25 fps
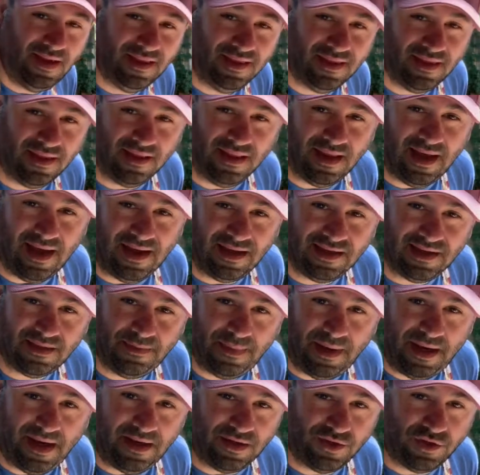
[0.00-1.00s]
the last
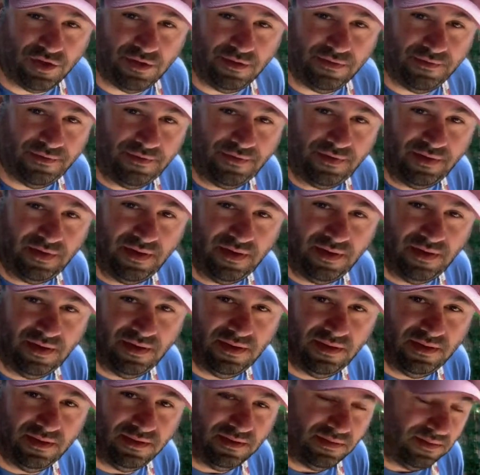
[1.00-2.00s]
batch of
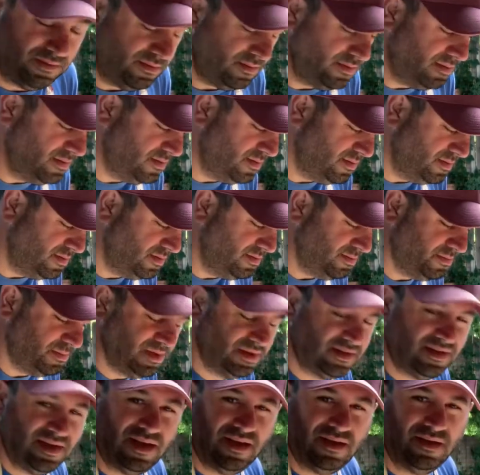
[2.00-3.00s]

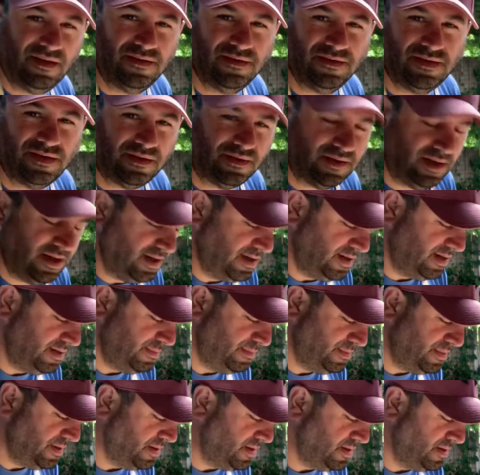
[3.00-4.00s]
potatoes are in,
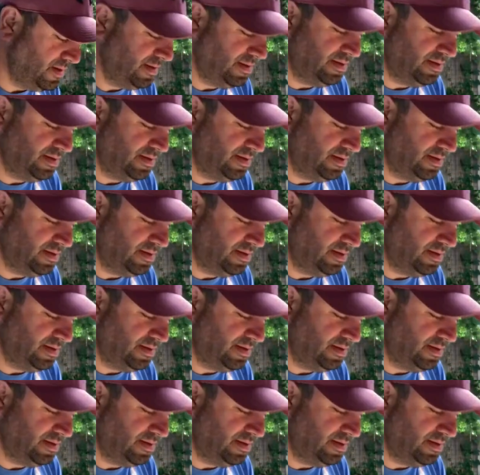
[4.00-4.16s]
but